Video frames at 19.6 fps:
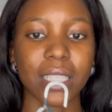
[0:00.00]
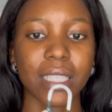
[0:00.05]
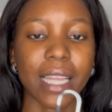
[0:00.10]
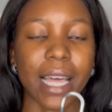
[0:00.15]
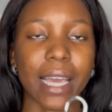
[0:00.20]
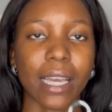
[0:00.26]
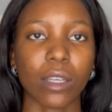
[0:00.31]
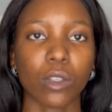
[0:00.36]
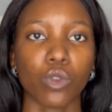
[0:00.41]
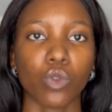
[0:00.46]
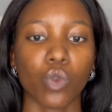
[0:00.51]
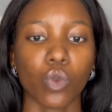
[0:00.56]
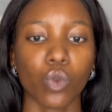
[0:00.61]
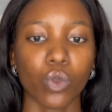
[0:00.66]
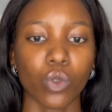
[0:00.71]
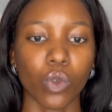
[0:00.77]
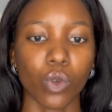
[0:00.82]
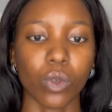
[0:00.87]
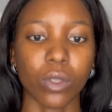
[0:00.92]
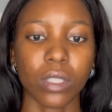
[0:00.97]
like
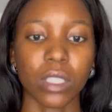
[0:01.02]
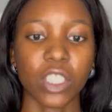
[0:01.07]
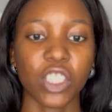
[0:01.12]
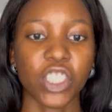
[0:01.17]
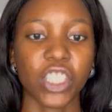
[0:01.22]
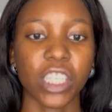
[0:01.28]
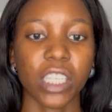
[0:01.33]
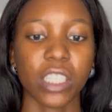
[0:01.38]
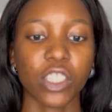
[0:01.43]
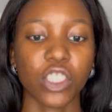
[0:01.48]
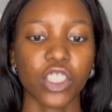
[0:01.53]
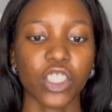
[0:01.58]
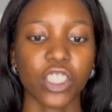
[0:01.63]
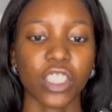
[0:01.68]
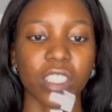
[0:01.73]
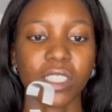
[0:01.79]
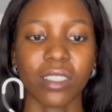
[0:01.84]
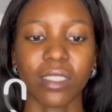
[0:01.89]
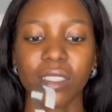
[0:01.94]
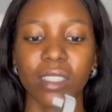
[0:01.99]
donuts,
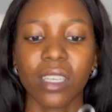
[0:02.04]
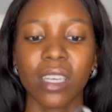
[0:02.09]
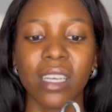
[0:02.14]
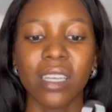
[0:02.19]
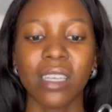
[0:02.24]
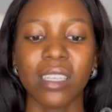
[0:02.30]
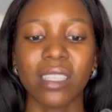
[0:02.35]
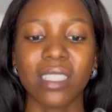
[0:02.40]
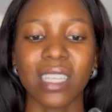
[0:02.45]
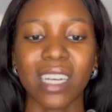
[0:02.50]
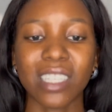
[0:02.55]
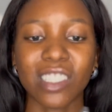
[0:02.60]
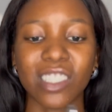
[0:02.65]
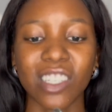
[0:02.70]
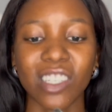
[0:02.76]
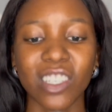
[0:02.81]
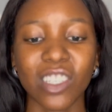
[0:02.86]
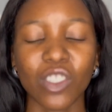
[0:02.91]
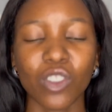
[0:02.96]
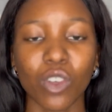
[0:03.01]
chin. It's
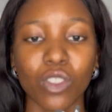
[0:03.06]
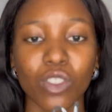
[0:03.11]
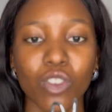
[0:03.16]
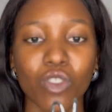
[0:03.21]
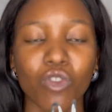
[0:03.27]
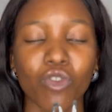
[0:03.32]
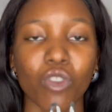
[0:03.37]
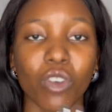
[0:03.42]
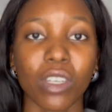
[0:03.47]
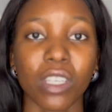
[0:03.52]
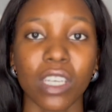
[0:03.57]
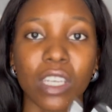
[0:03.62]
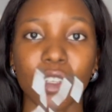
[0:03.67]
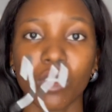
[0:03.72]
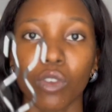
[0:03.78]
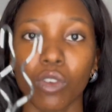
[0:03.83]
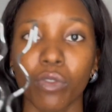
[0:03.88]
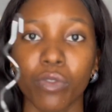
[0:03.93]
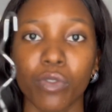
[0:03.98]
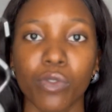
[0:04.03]
actually not strong
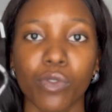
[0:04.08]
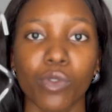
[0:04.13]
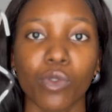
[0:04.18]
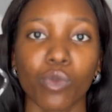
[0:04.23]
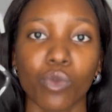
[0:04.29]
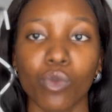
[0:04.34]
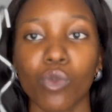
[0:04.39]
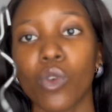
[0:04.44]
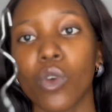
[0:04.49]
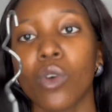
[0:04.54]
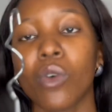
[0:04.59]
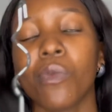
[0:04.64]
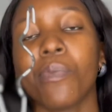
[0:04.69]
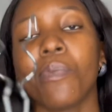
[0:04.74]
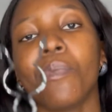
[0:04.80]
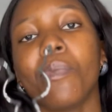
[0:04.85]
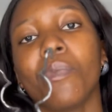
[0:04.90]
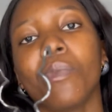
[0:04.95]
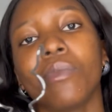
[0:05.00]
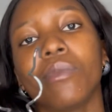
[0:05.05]
enough to
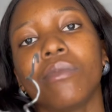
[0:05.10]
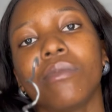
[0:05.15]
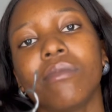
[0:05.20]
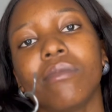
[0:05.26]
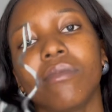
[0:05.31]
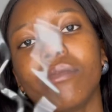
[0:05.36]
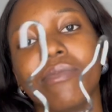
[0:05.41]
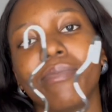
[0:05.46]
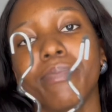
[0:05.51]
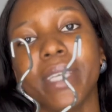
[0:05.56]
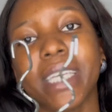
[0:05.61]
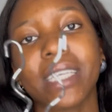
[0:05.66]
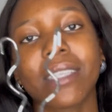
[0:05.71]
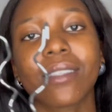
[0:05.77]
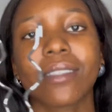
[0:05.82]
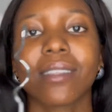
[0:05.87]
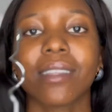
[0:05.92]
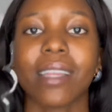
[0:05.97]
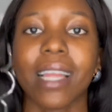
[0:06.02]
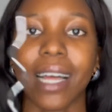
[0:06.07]

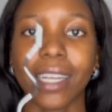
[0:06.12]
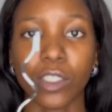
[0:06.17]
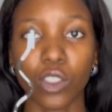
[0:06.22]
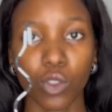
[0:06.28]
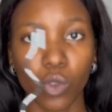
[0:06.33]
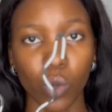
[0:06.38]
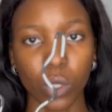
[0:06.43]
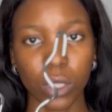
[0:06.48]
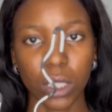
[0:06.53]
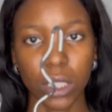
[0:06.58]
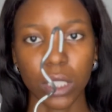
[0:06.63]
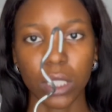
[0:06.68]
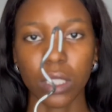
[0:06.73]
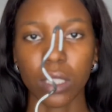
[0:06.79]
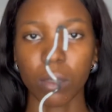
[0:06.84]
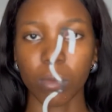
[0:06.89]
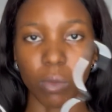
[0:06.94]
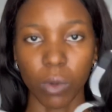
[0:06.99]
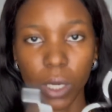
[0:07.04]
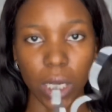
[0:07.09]
mix large
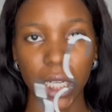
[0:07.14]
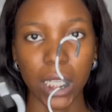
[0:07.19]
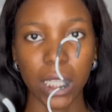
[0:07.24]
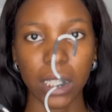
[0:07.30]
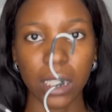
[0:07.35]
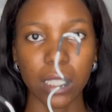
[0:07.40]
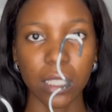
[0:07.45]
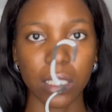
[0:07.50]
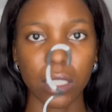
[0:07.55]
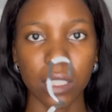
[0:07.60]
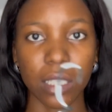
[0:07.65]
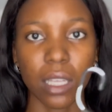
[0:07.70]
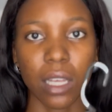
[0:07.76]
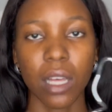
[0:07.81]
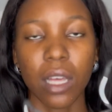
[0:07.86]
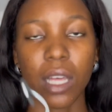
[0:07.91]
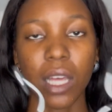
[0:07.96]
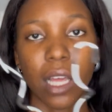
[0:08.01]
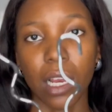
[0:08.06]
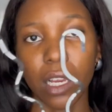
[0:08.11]
quantity, but at least
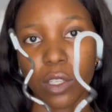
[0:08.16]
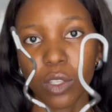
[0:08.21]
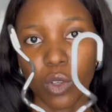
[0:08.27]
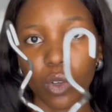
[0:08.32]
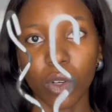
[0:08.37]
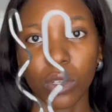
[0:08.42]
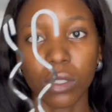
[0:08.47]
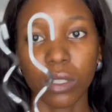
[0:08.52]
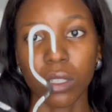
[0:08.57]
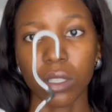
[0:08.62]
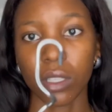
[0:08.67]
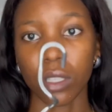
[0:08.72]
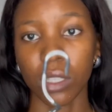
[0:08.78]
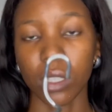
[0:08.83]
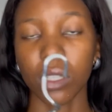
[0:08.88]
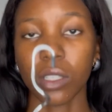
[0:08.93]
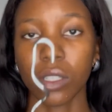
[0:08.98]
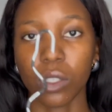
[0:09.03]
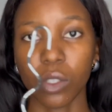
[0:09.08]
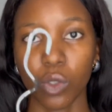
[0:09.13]
a little
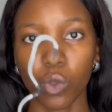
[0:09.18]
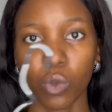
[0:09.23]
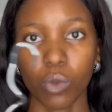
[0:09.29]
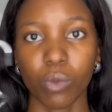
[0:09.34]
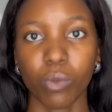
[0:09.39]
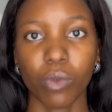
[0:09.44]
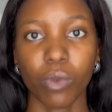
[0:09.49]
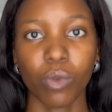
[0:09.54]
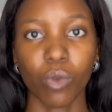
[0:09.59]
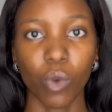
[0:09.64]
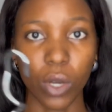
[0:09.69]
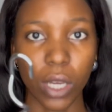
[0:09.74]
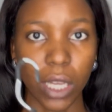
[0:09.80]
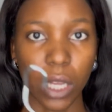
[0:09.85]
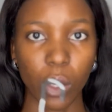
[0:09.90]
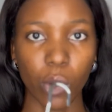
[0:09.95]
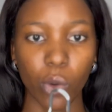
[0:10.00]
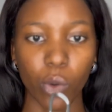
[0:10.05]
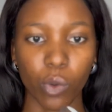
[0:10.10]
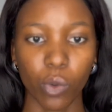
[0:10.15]
quantity, it will go
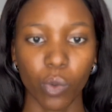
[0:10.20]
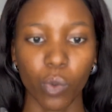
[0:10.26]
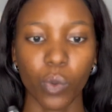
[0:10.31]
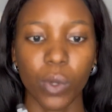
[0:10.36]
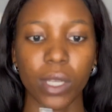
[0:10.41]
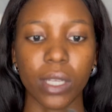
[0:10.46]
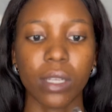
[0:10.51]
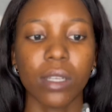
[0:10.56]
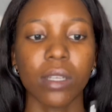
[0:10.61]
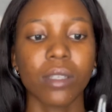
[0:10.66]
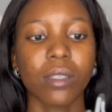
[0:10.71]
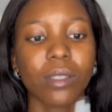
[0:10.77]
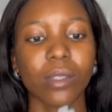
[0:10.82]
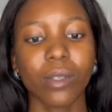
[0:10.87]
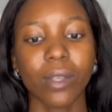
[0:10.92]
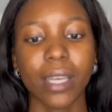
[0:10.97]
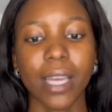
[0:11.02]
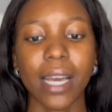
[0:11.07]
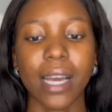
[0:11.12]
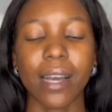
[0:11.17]
a long way. So
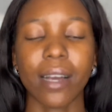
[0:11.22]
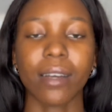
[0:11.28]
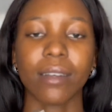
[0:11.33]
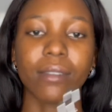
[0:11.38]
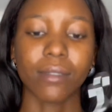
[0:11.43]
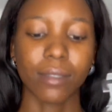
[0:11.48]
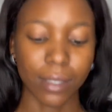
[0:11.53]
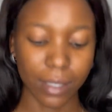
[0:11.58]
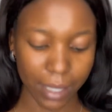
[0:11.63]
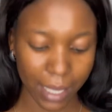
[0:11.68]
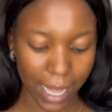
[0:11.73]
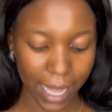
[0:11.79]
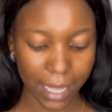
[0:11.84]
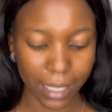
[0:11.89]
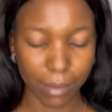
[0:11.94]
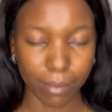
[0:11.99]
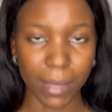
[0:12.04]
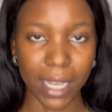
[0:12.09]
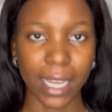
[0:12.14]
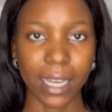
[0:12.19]
yeah,
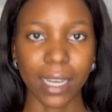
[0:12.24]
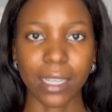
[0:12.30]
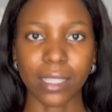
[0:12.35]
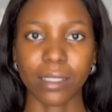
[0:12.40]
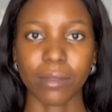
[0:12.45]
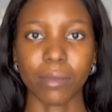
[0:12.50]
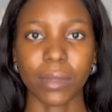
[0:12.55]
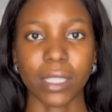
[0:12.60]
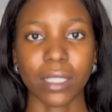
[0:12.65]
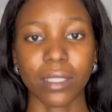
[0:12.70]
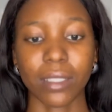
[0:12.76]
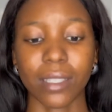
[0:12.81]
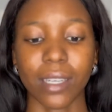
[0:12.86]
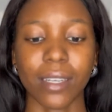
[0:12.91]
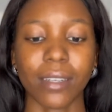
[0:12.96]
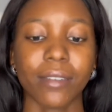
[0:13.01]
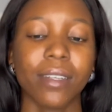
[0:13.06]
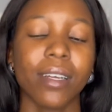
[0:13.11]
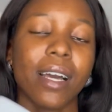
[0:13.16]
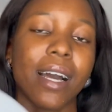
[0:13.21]
that's my hand
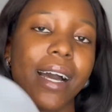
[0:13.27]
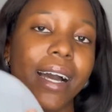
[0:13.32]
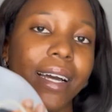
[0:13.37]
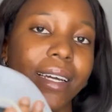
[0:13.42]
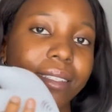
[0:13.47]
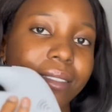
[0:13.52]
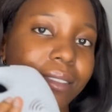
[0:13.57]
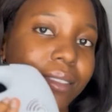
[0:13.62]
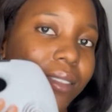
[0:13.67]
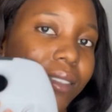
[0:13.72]
mixer and